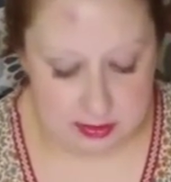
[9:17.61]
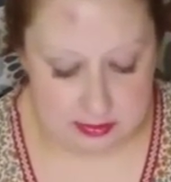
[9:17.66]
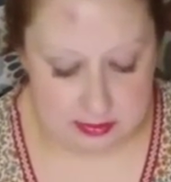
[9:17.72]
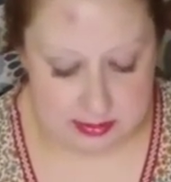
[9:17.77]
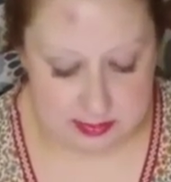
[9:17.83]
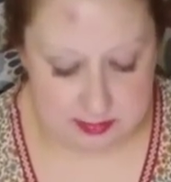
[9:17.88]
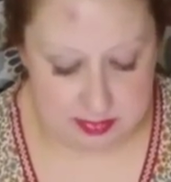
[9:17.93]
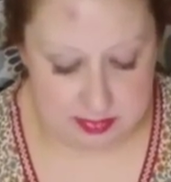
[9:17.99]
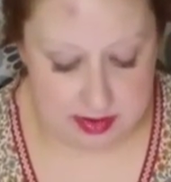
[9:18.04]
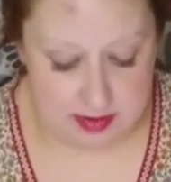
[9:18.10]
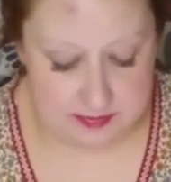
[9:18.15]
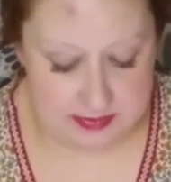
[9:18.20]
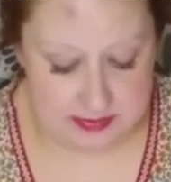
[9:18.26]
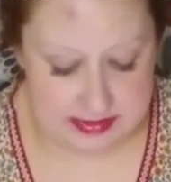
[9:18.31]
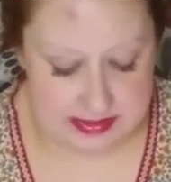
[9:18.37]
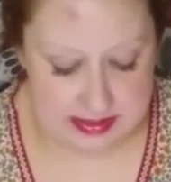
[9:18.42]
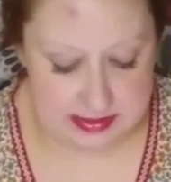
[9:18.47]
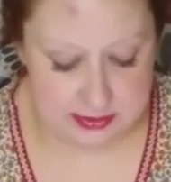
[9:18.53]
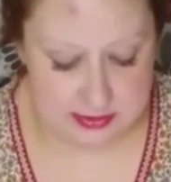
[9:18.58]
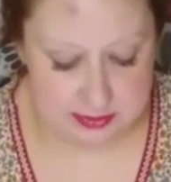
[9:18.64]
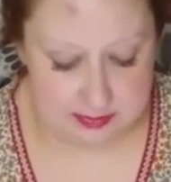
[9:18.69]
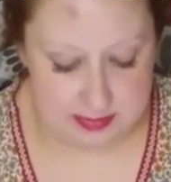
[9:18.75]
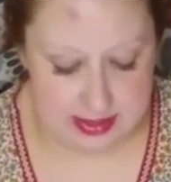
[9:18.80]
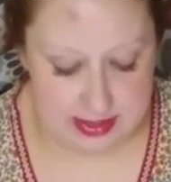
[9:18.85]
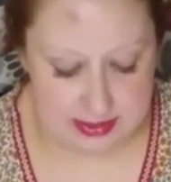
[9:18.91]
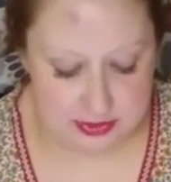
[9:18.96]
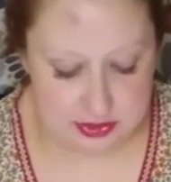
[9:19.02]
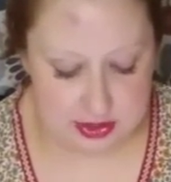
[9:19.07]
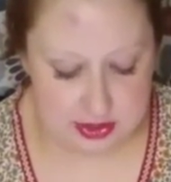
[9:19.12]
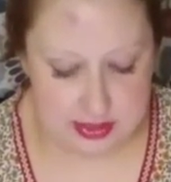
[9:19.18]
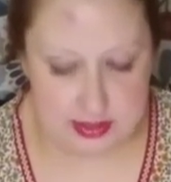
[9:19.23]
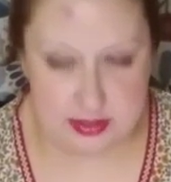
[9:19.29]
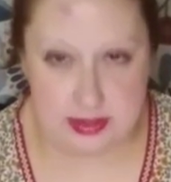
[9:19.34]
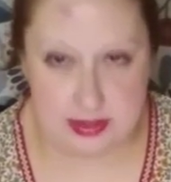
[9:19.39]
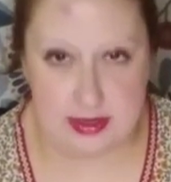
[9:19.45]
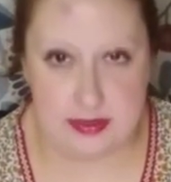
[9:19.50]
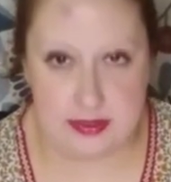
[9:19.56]
whose prophecies are
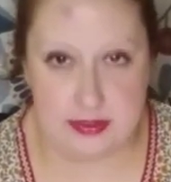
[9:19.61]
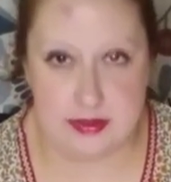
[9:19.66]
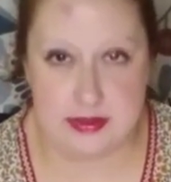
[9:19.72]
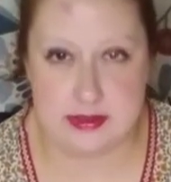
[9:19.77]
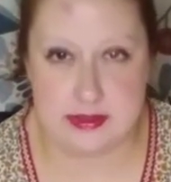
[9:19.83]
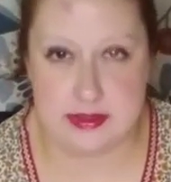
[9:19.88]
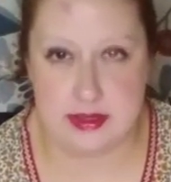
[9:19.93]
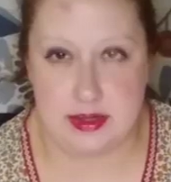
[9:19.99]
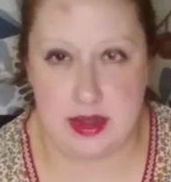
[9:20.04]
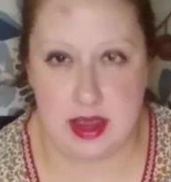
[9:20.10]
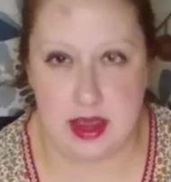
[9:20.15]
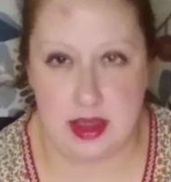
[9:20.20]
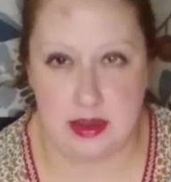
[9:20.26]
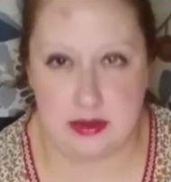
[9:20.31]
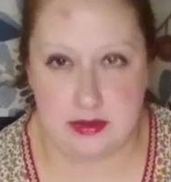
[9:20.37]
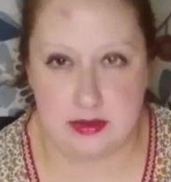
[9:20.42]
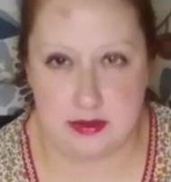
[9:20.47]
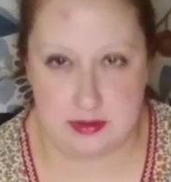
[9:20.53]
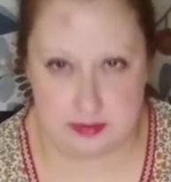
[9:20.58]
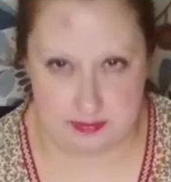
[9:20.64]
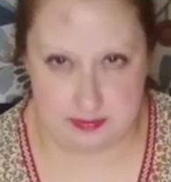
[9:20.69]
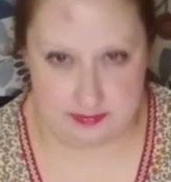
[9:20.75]
mentioned in the Tanakh.